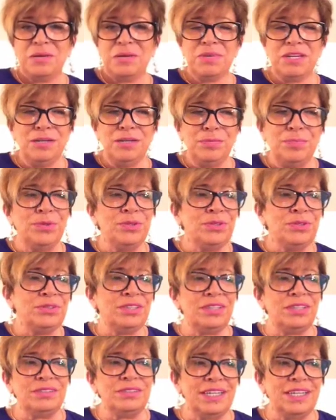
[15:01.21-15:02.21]

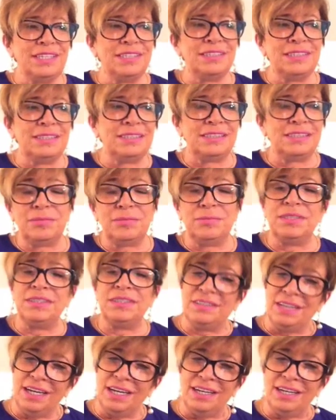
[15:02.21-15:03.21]
People like to see
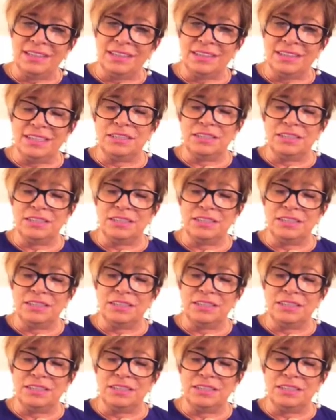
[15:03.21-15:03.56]
mistakes,